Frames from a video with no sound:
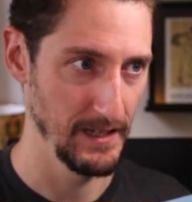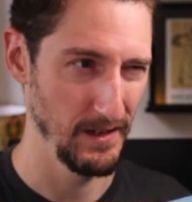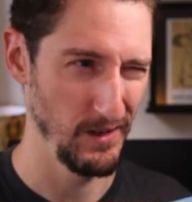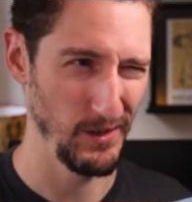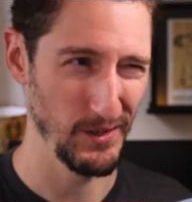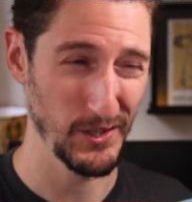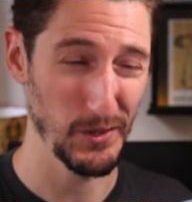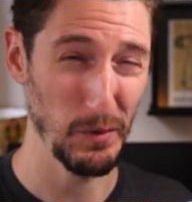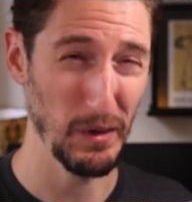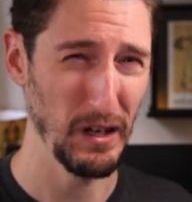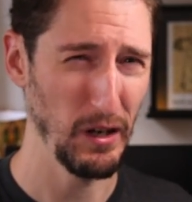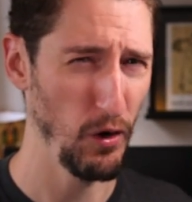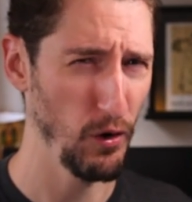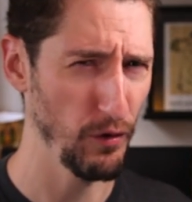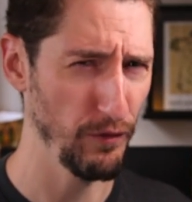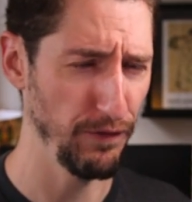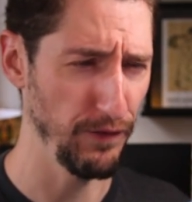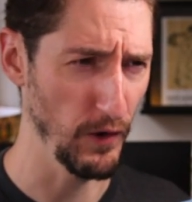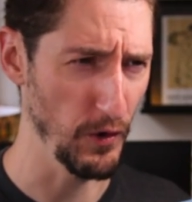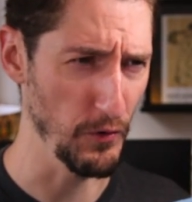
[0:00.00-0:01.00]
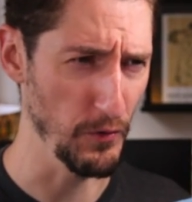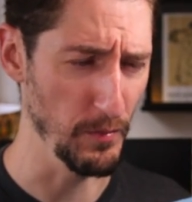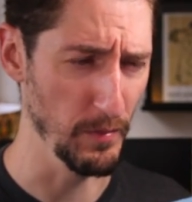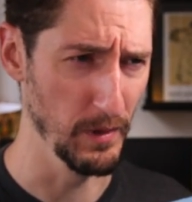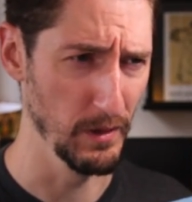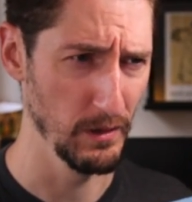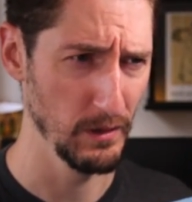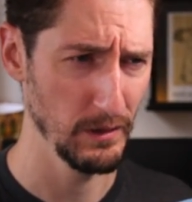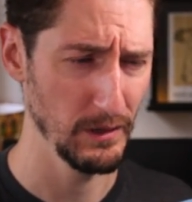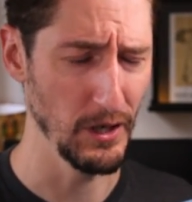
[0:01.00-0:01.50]
onto a log flume.
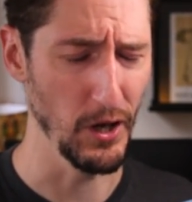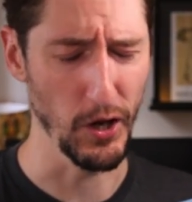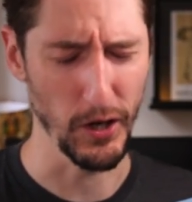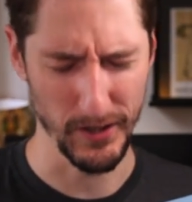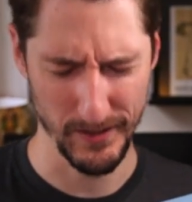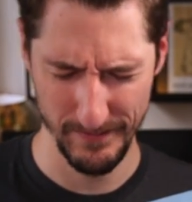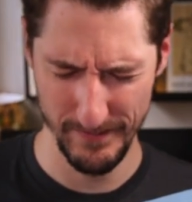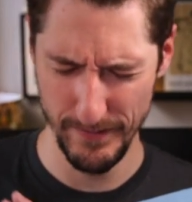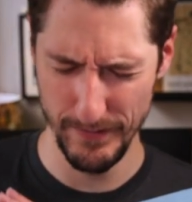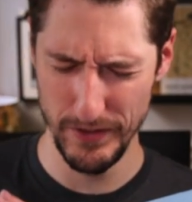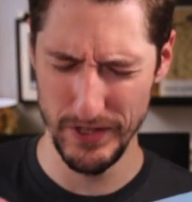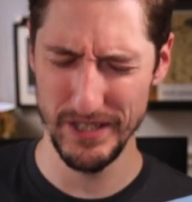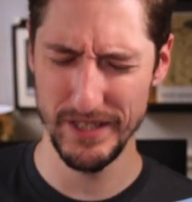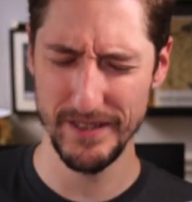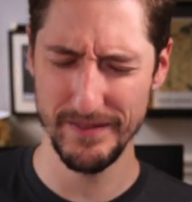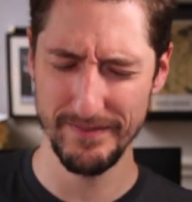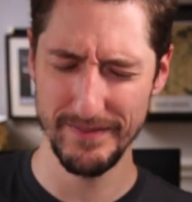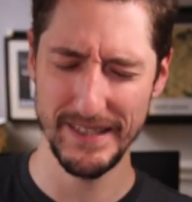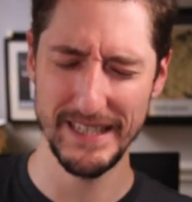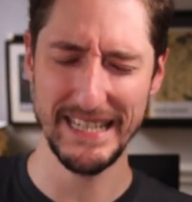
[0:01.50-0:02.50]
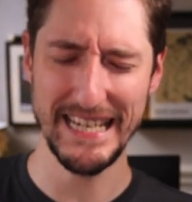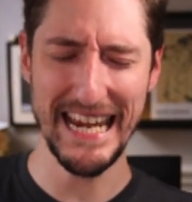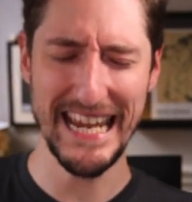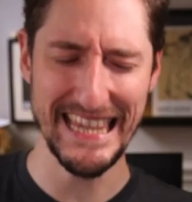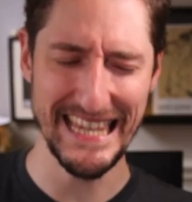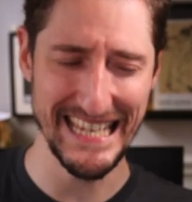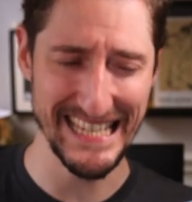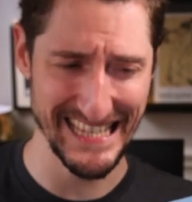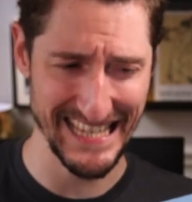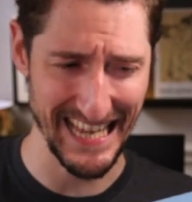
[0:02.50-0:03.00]
Look, if you're just
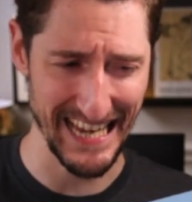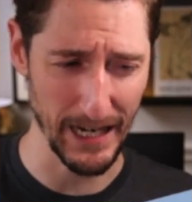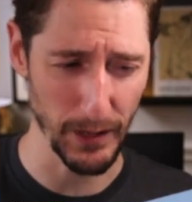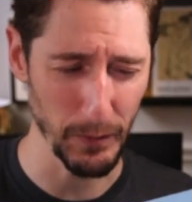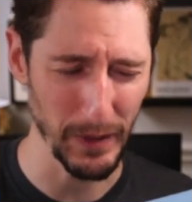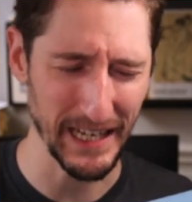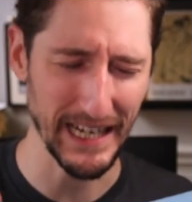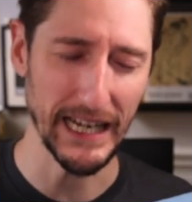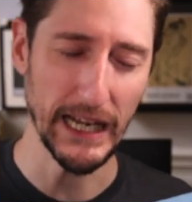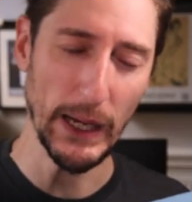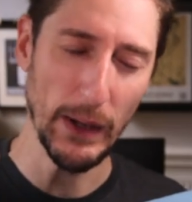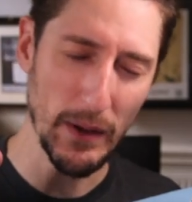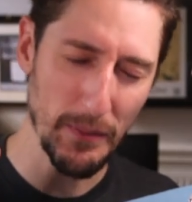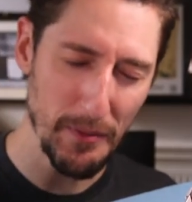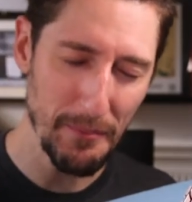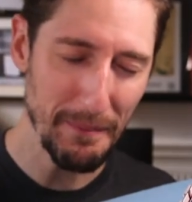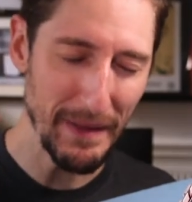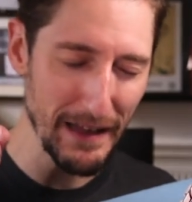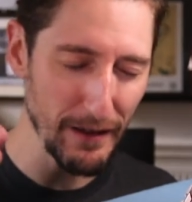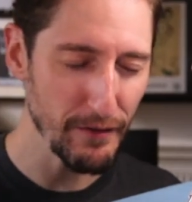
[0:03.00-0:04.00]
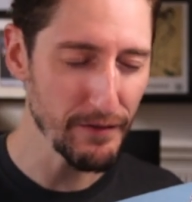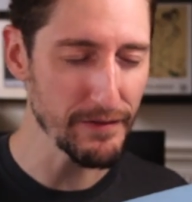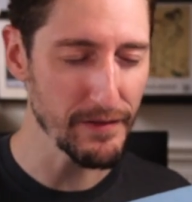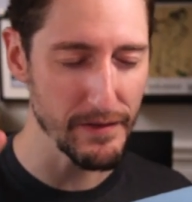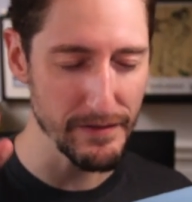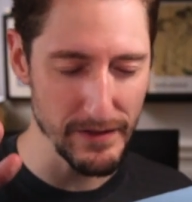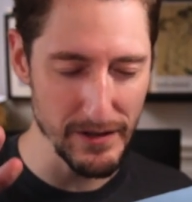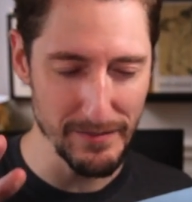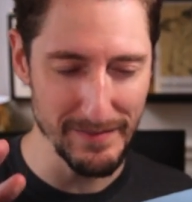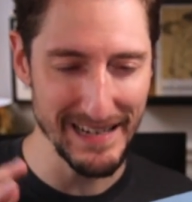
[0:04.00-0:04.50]
seeing this thing, we're going to go up a belt
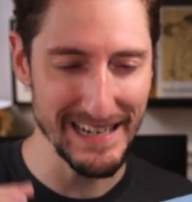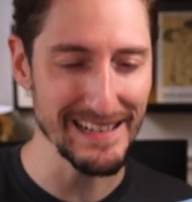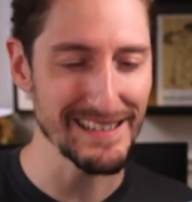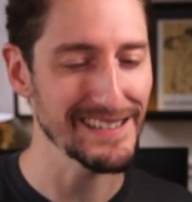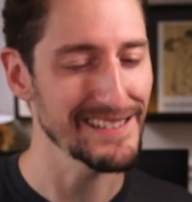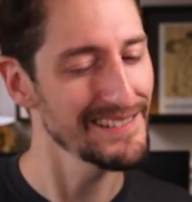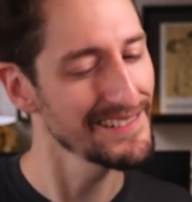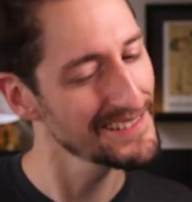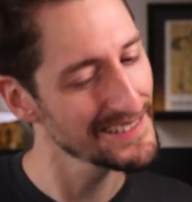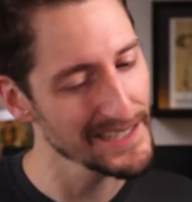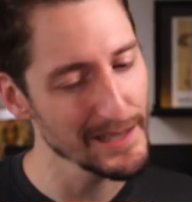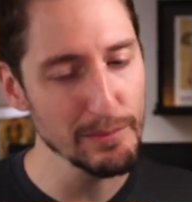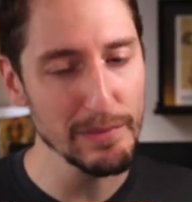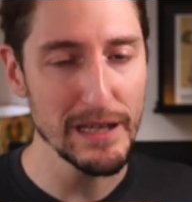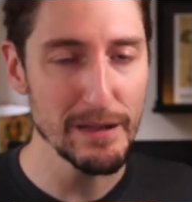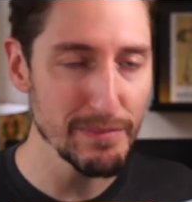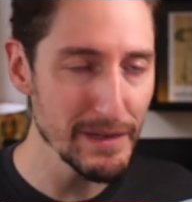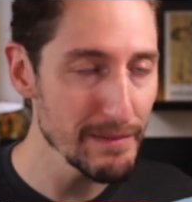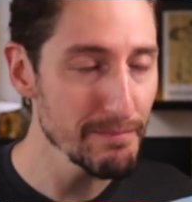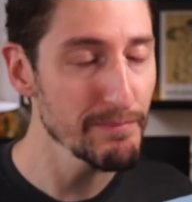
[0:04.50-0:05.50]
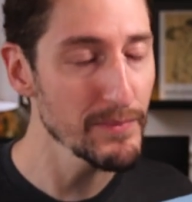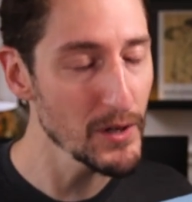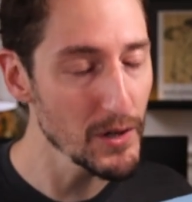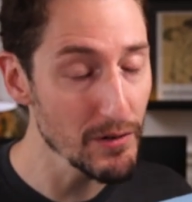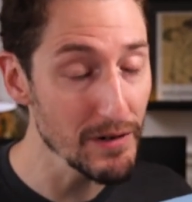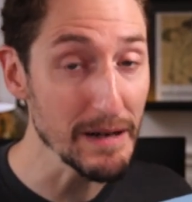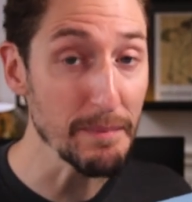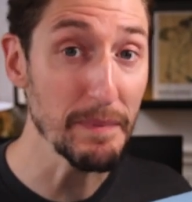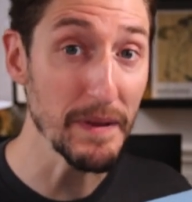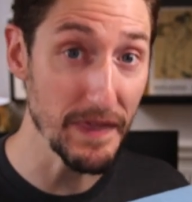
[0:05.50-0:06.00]
for a few minutes and it's going to be a bit
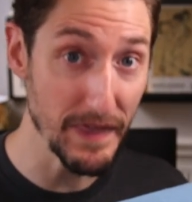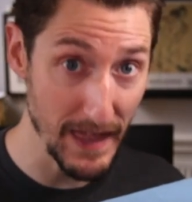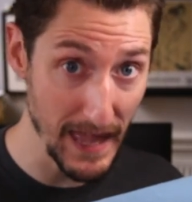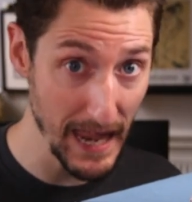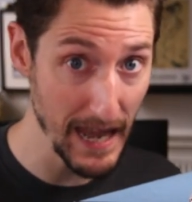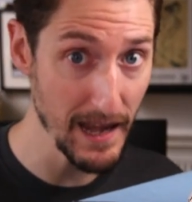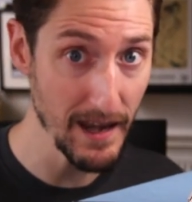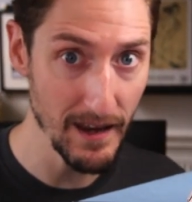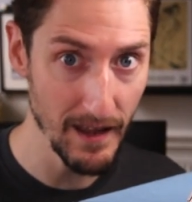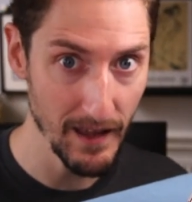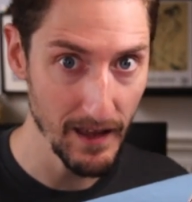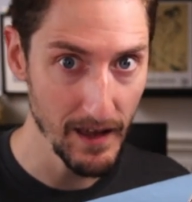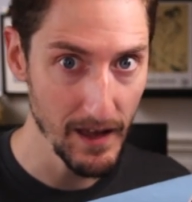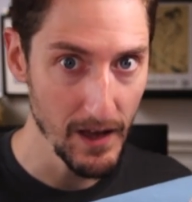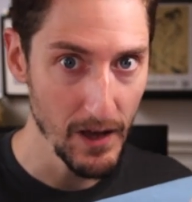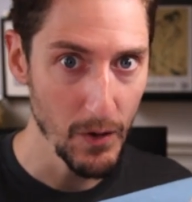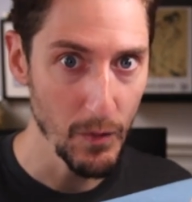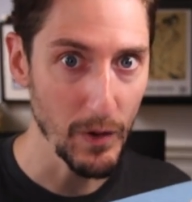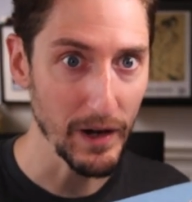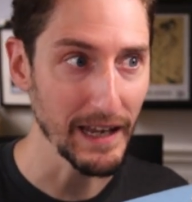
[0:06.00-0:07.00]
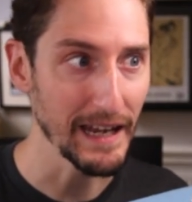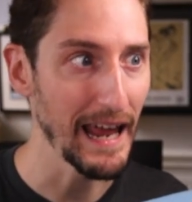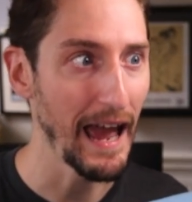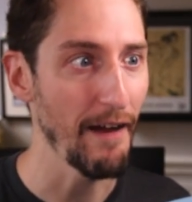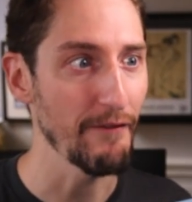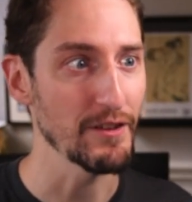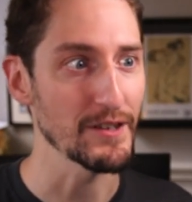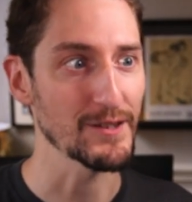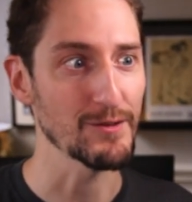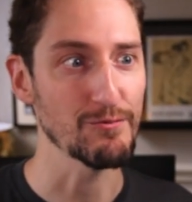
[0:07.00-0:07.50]
boring, but then we're going to
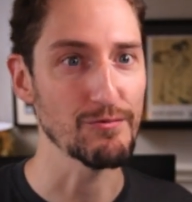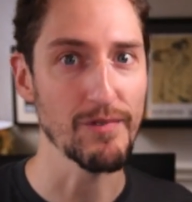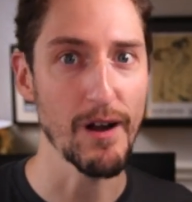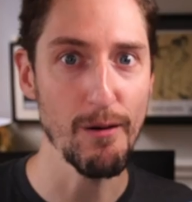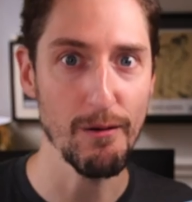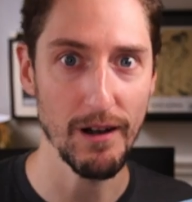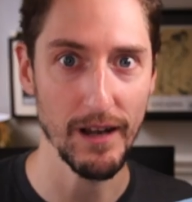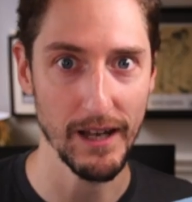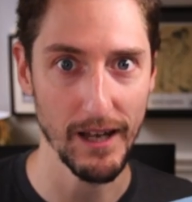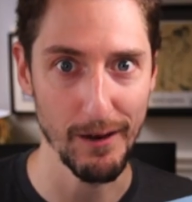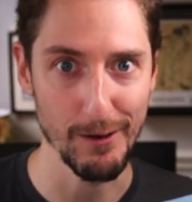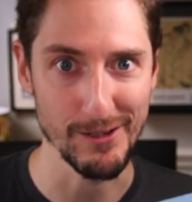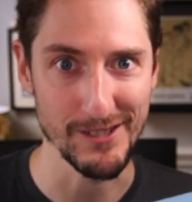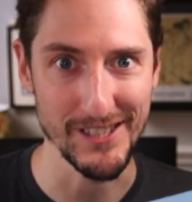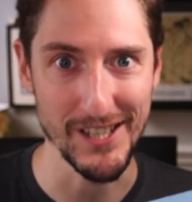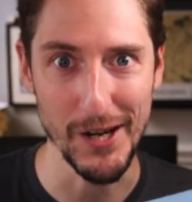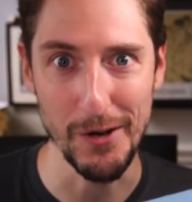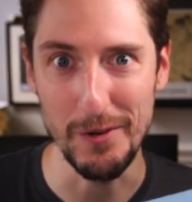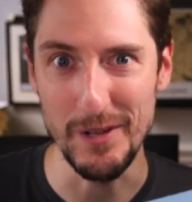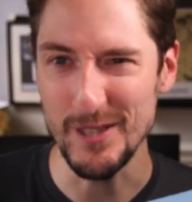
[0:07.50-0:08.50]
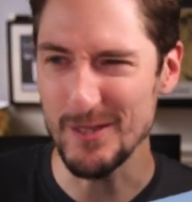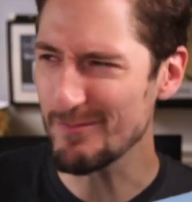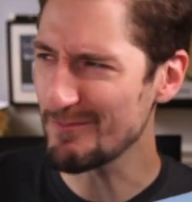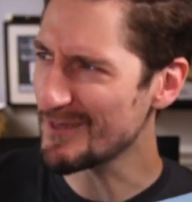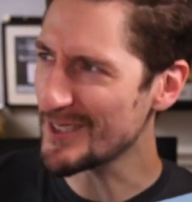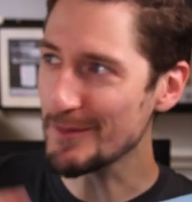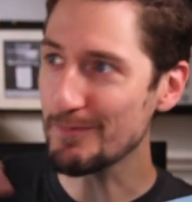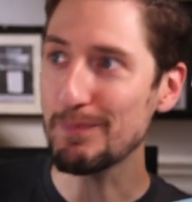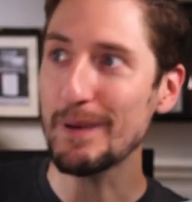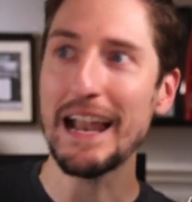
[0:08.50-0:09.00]
have this roller coaster with
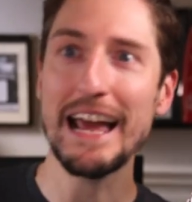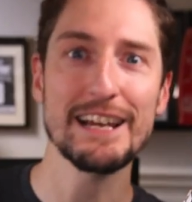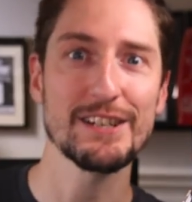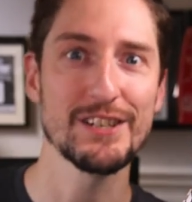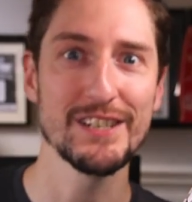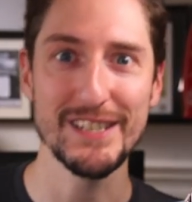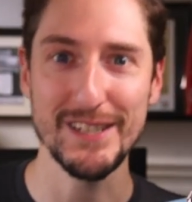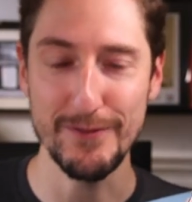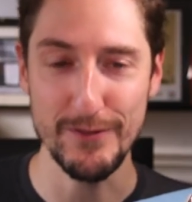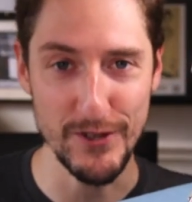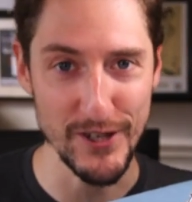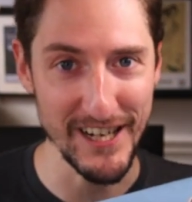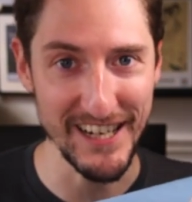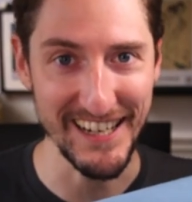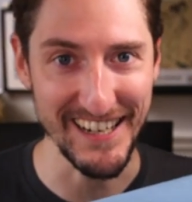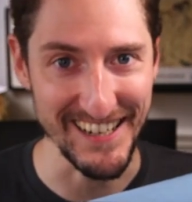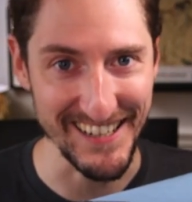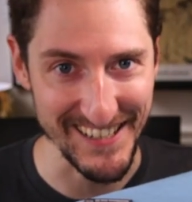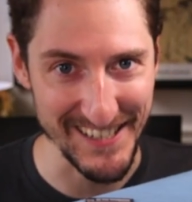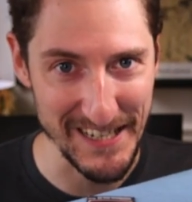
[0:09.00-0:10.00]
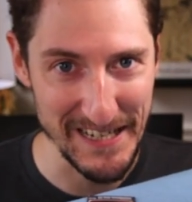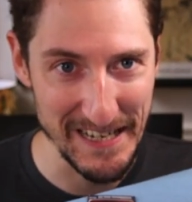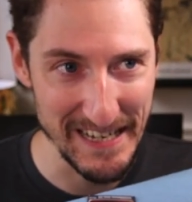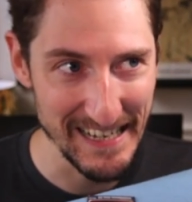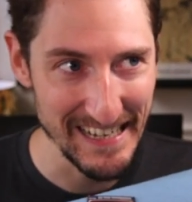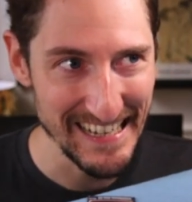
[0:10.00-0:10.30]
splashes of genius.